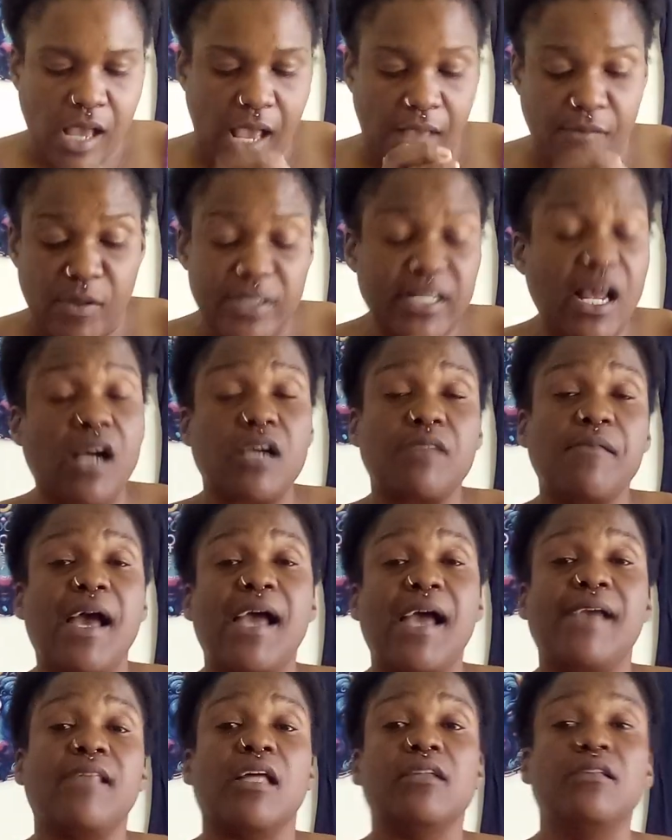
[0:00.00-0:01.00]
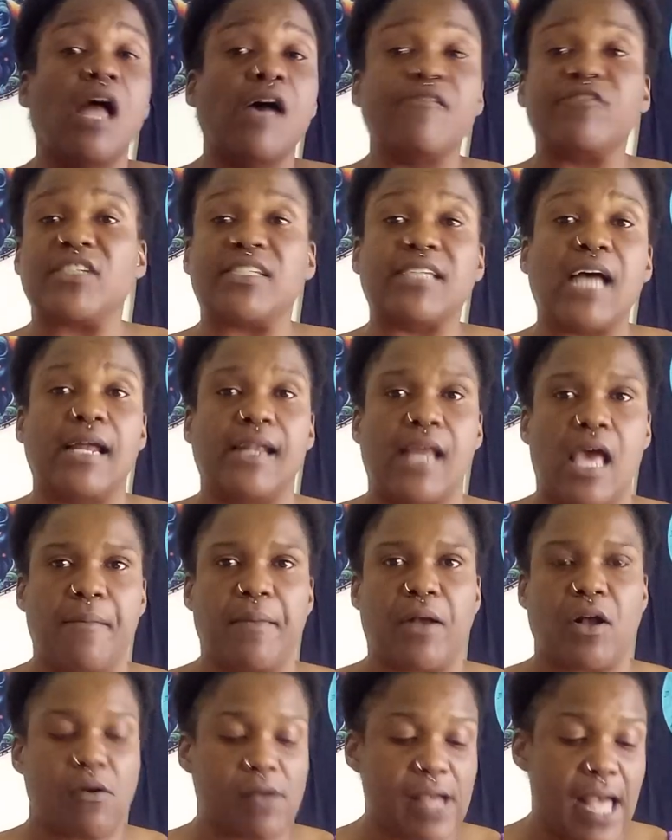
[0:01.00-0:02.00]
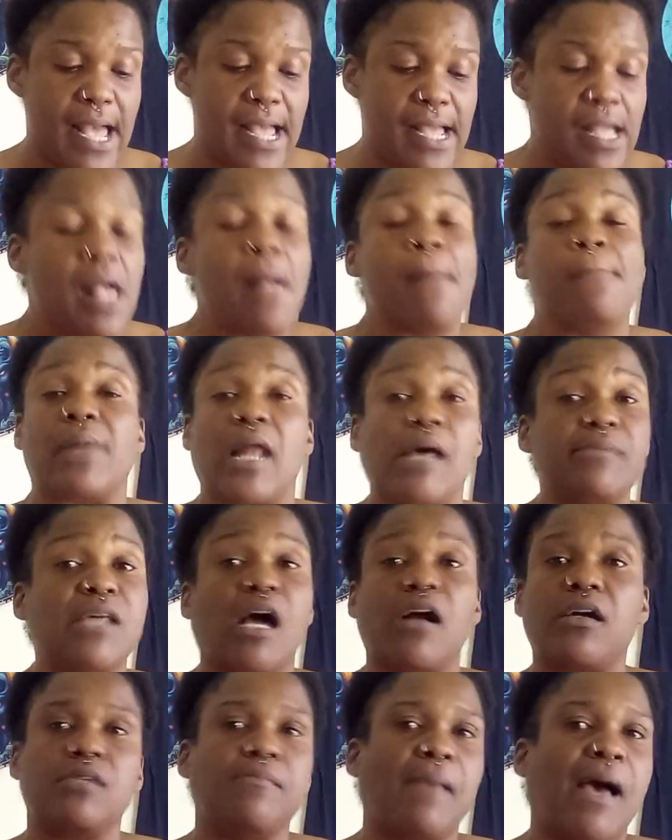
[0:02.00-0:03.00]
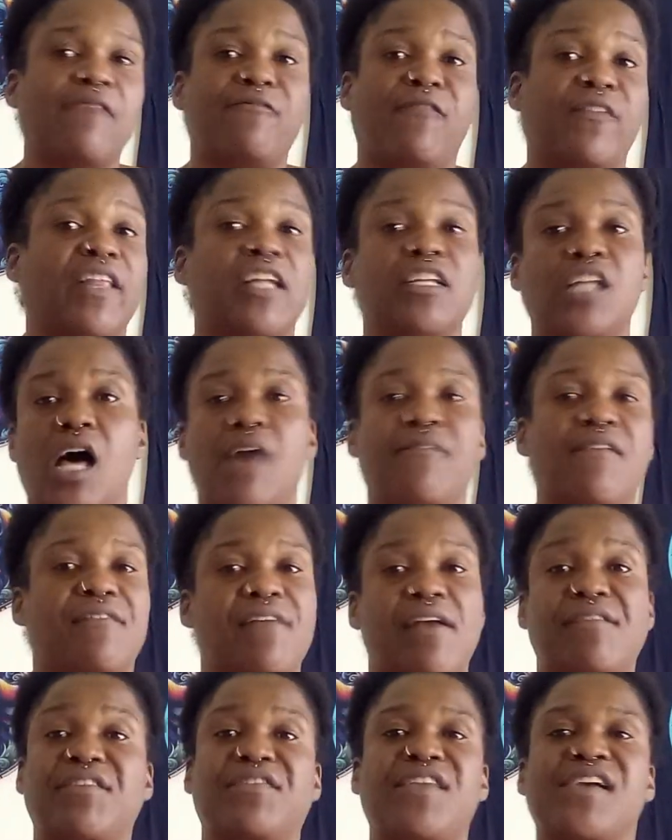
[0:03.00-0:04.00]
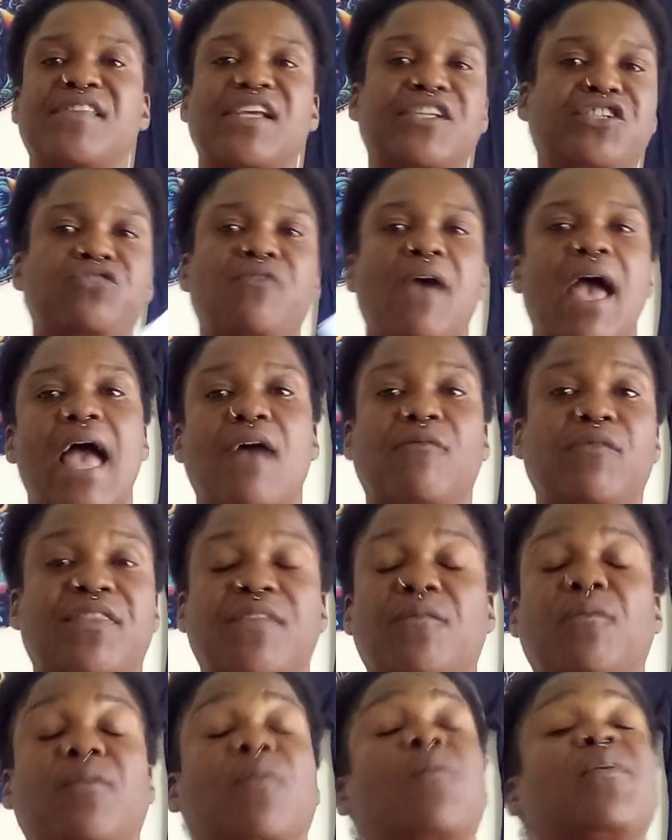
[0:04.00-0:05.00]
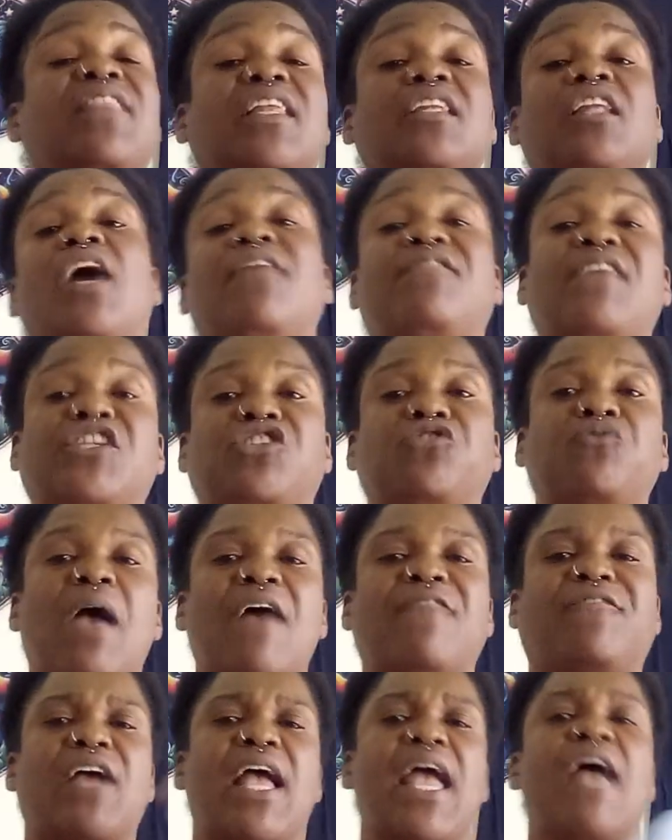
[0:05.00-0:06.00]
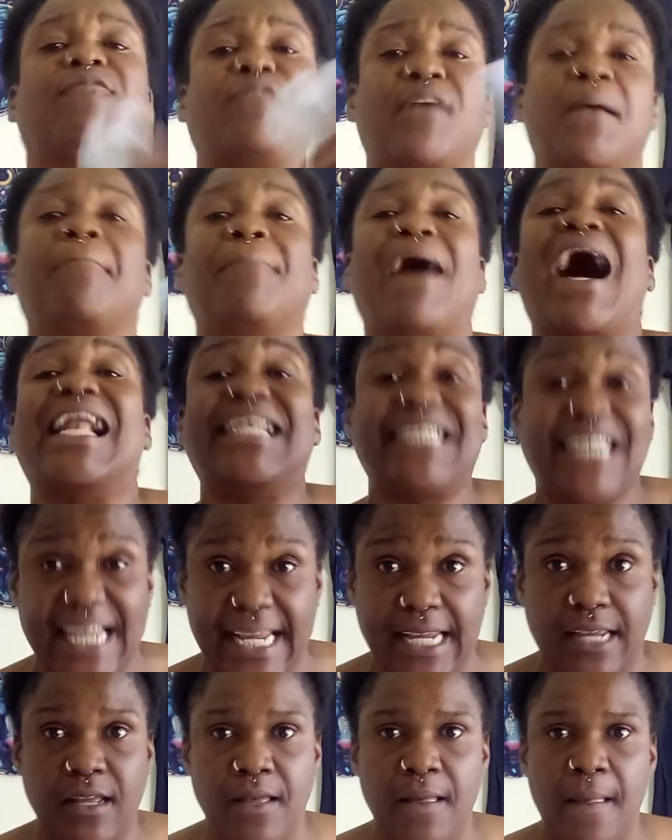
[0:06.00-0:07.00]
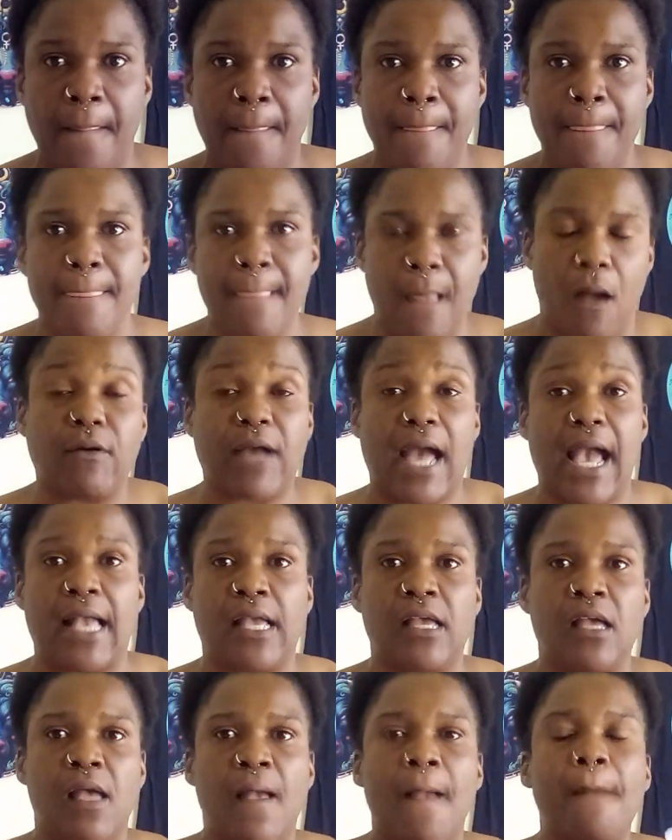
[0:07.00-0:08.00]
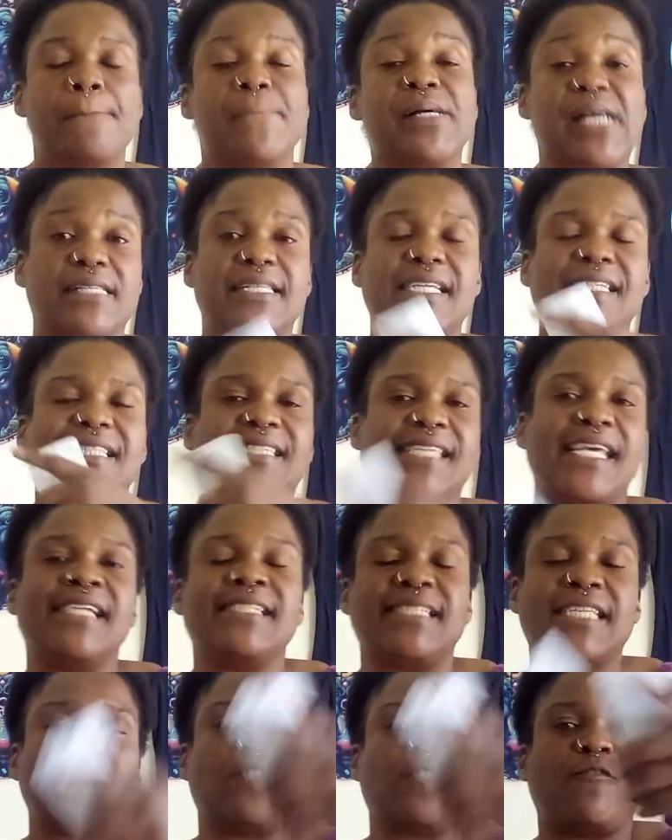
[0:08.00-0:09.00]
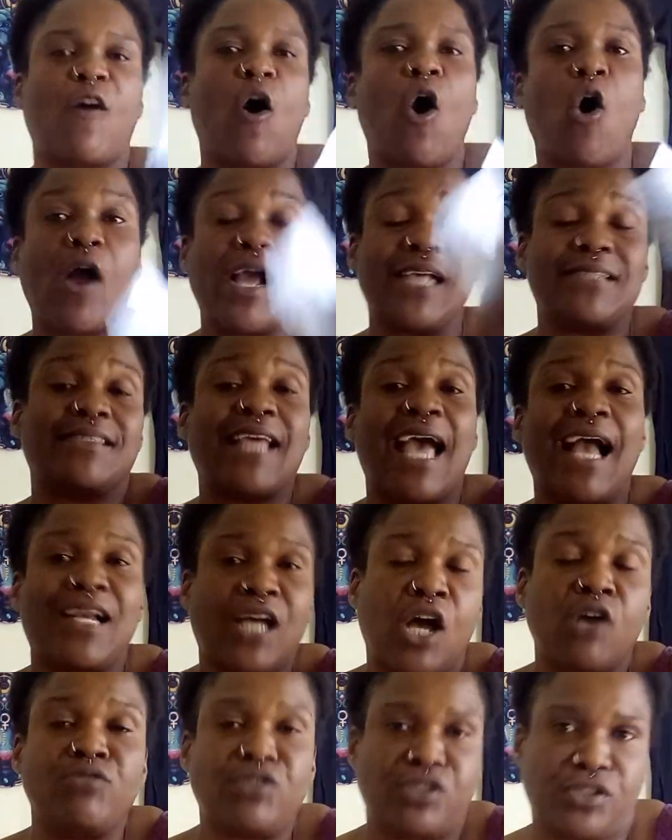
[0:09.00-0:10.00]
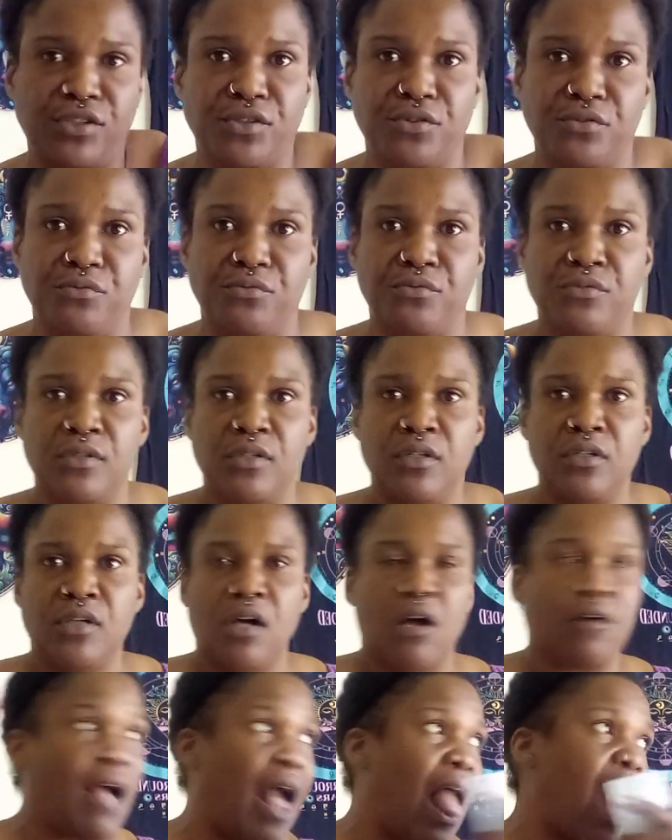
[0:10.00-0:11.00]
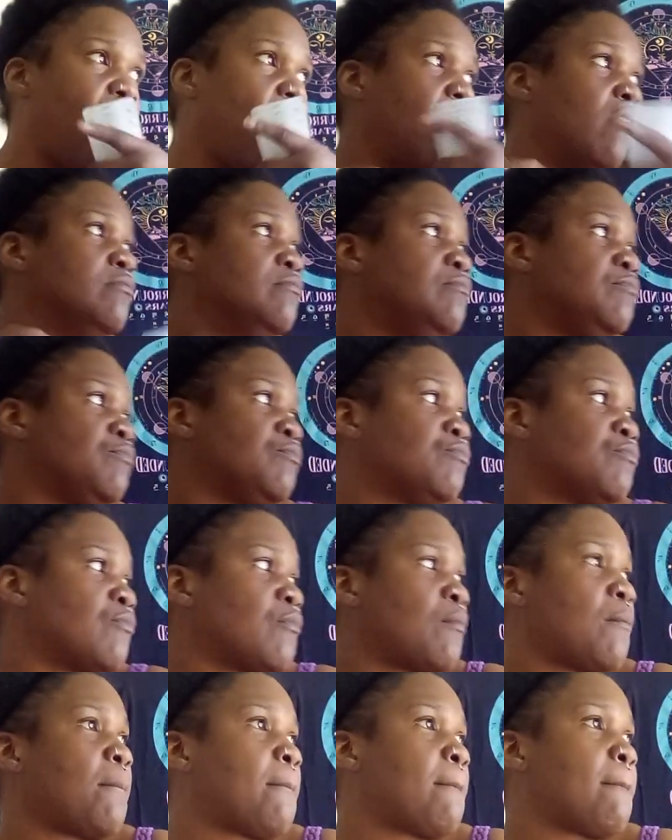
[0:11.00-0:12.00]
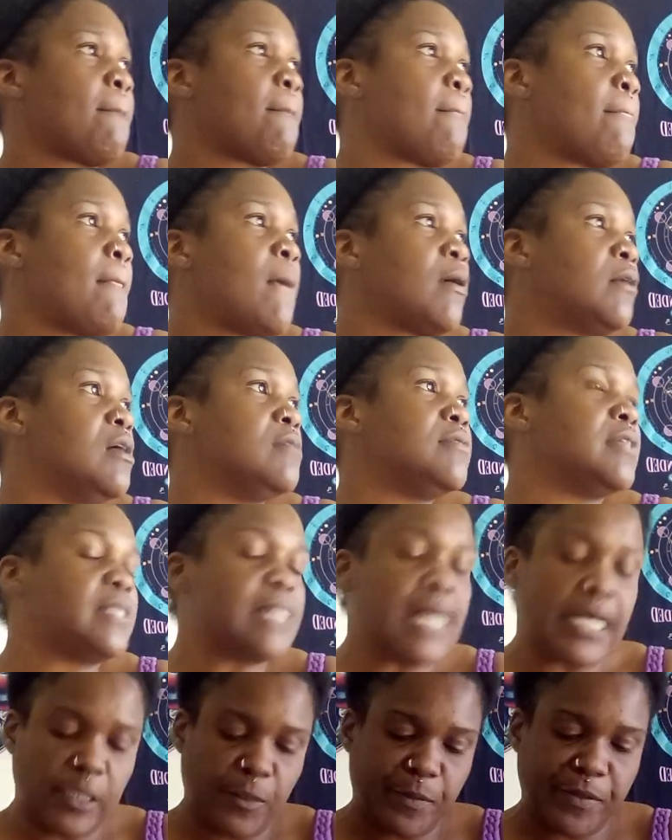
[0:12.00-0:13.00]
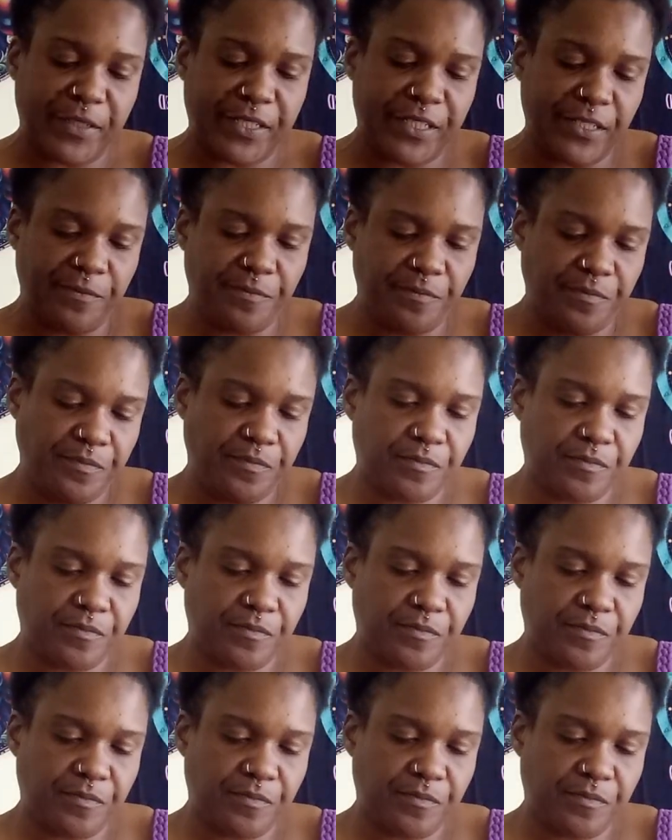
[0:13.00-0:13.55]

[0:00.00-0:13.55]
And we're talking about in the lover's dynamic, okay? But I'm talking about for the love of everything that you have, with the love that you have for everybody, okay? Because it extends as far as that goes too, okay? Close this out, Spirit.